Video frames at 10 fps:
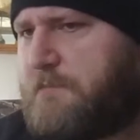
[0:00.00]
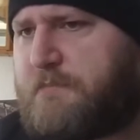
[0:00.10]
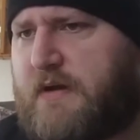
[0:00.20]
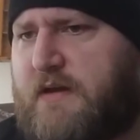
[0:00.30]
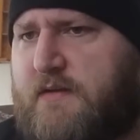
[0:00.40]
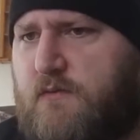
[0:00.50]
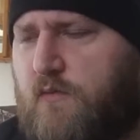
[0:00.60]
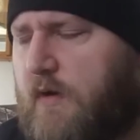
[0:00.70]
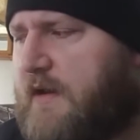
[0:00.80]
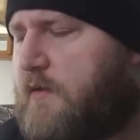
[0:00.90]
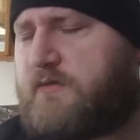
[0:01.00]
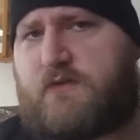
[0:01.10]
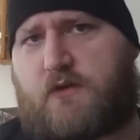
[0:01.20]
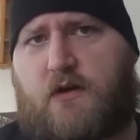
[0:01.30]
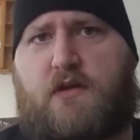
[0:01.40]
but when I was
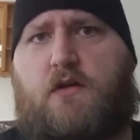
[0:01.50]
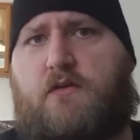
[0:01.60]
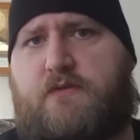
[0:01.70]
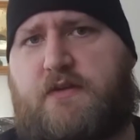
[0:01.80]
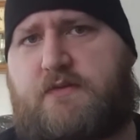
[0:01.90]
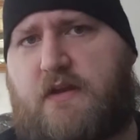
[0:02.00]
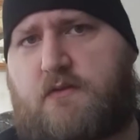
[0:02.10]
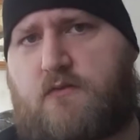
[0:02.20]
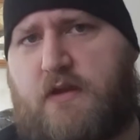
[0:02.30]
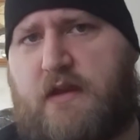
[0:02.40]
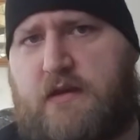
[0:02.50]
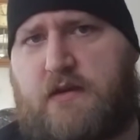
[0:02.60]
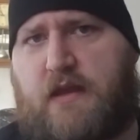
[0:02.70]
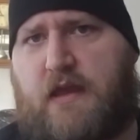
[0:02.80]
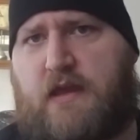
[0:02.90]
starting all of this, I
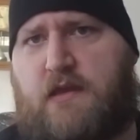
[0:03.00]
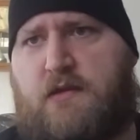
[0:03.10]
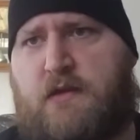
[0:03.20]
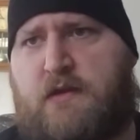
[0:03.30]
created a